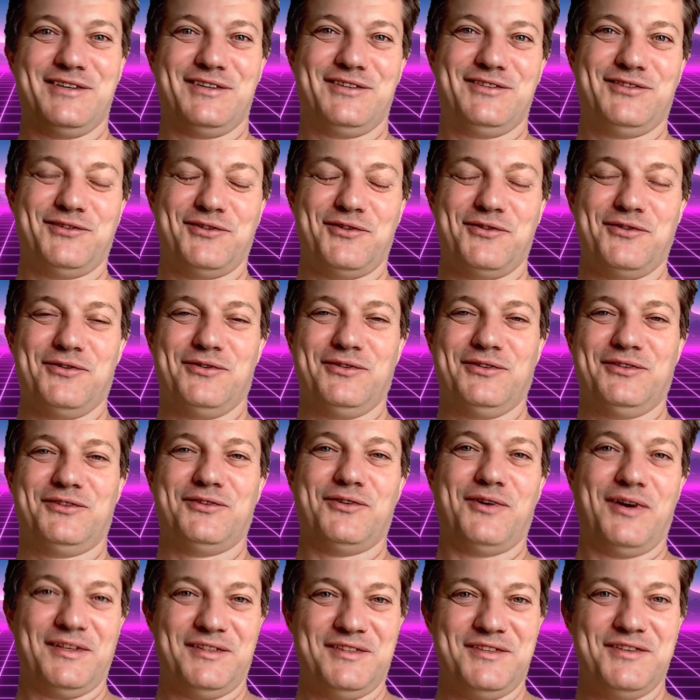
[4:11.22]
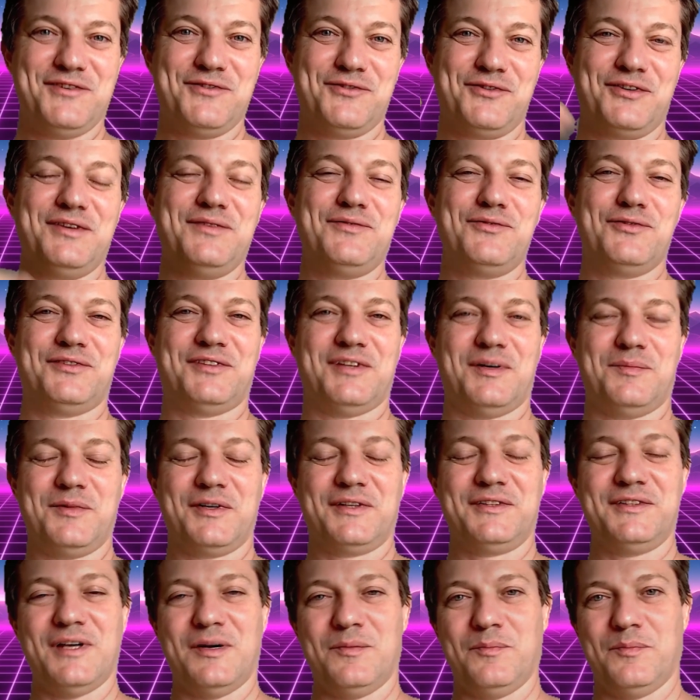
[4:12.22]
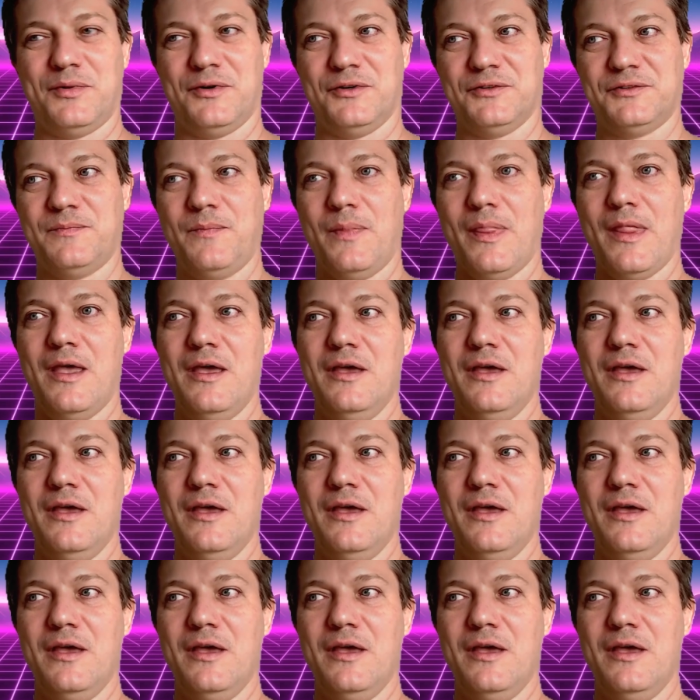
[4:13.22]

so I still give you some examples.